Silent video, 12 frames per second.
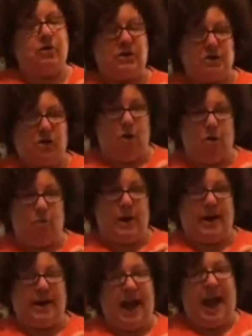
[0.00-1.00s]
Golden Globe
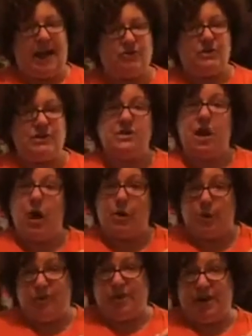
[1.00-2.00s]
winning actress
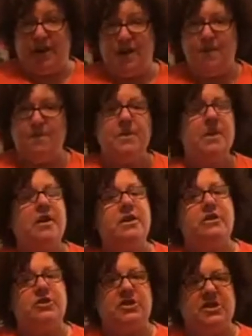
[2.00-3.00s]
Aquafina,
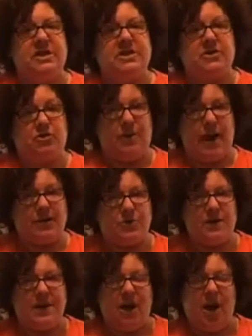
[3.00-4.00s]
she is a
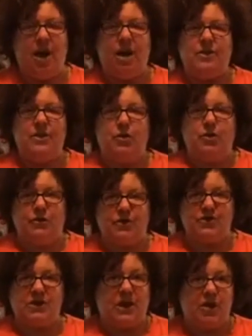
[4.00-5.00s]
graduate of the
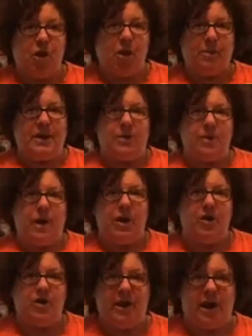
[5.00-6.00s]
University at Albany,
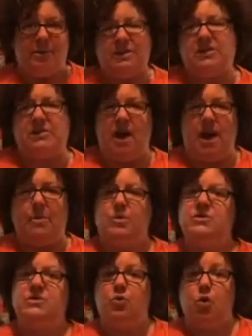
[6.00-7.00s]
where her name at the
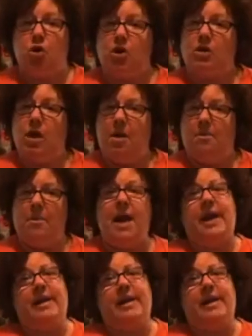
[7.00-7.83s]
time was Nora Lum,